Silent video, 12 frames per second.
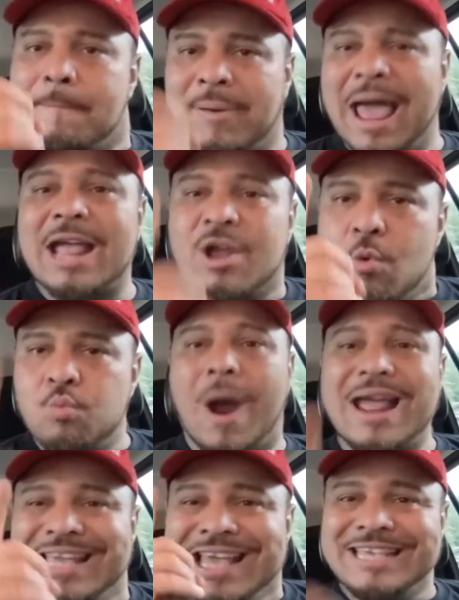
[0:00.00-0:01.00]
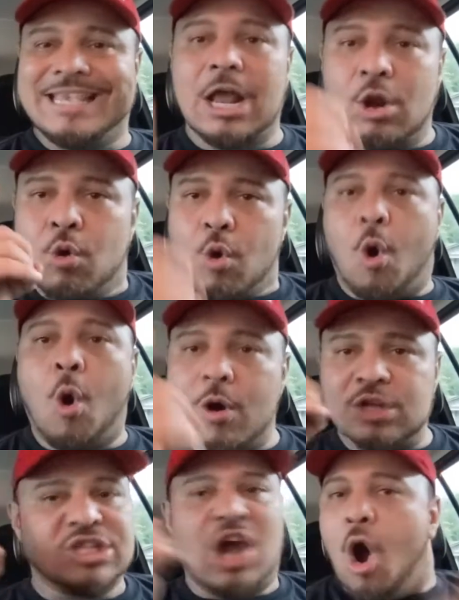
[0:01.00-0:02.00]
Black, white, yellow,
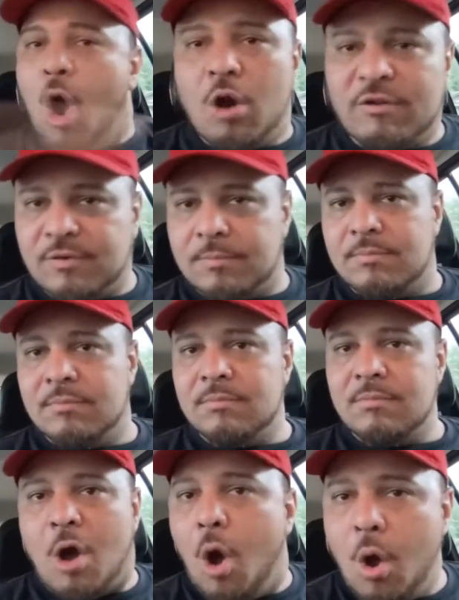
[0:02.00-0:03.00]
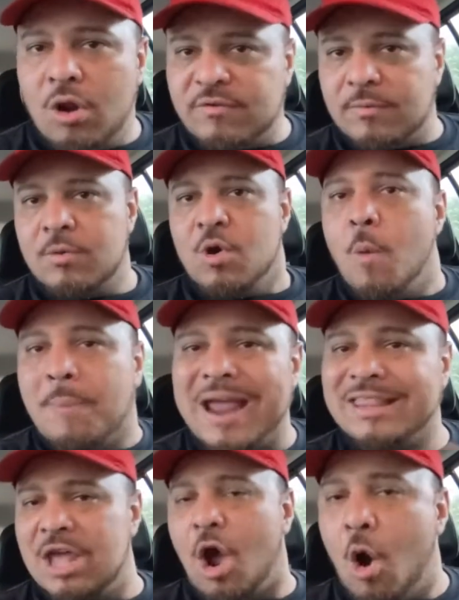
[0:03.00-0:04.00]
orange, all of them all of them who
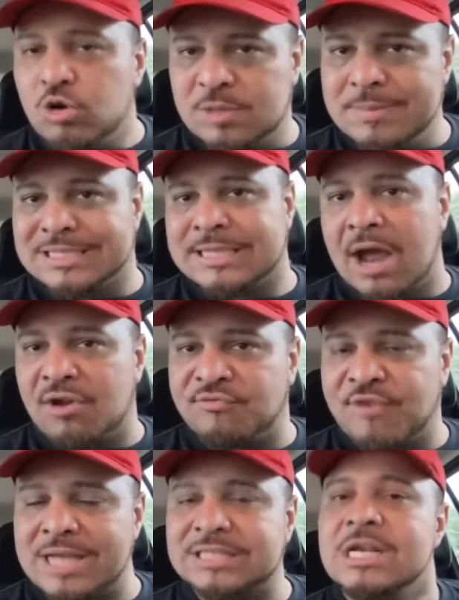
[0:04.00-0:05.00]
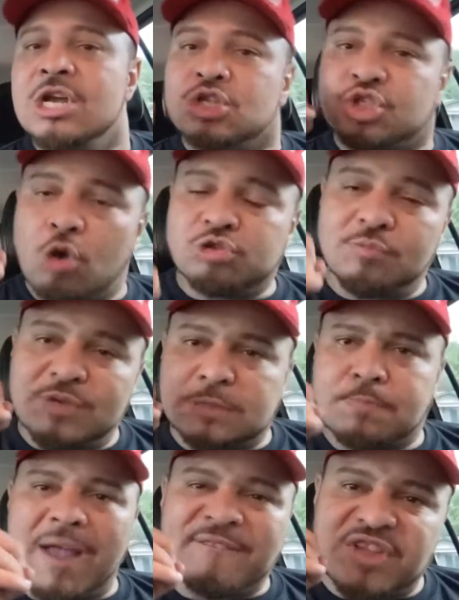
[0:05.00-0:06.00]
paid the ultimate sacrifice. Show some
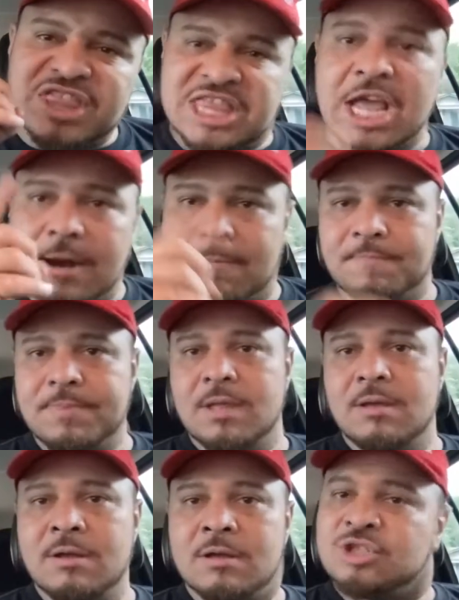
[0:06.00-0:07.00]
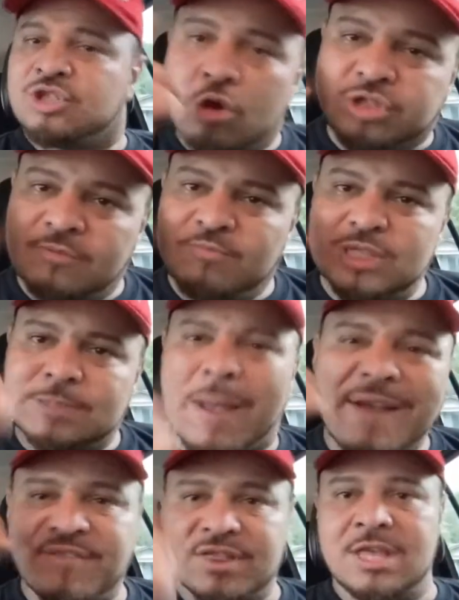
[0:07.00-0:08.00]
respect for them. Show some
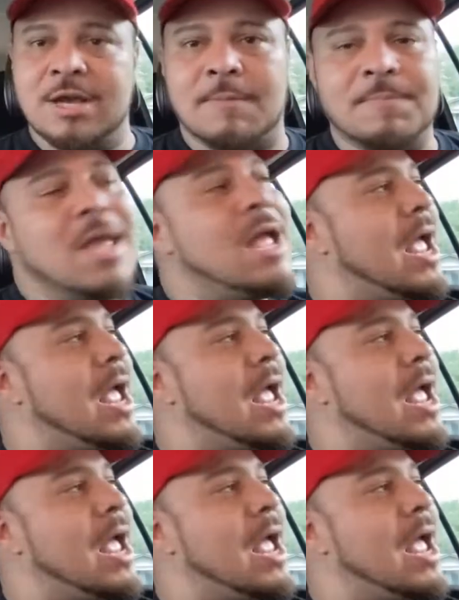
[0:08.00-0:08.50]
respect for them.